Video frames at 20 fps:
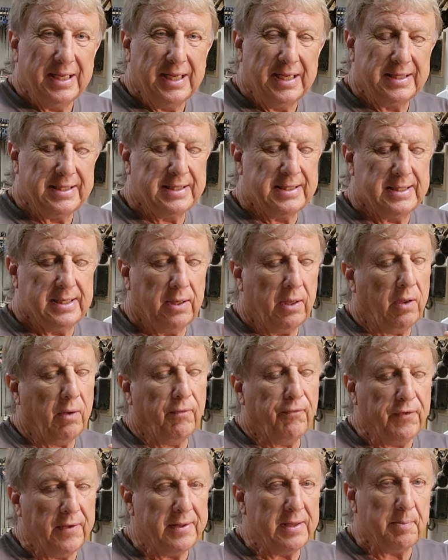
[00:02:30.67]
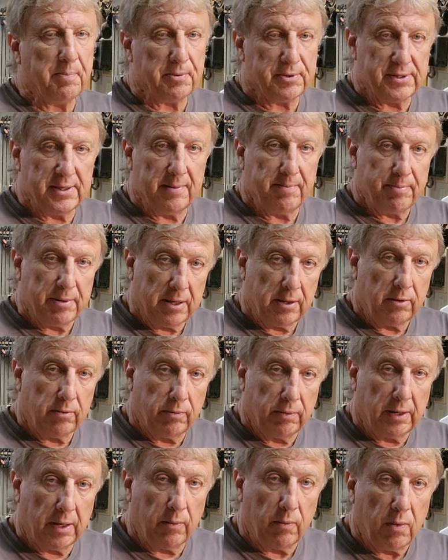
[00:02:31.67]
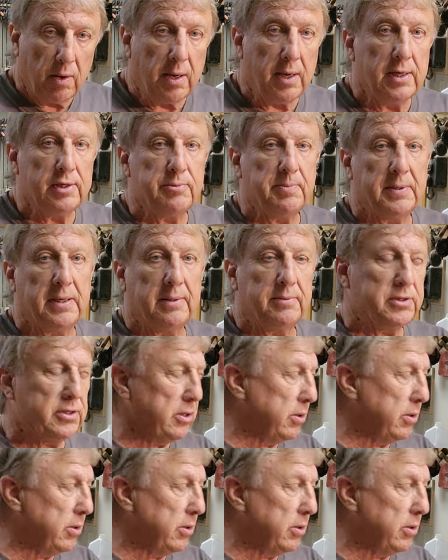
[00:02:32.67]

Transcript: 50% better than what I was, but I'm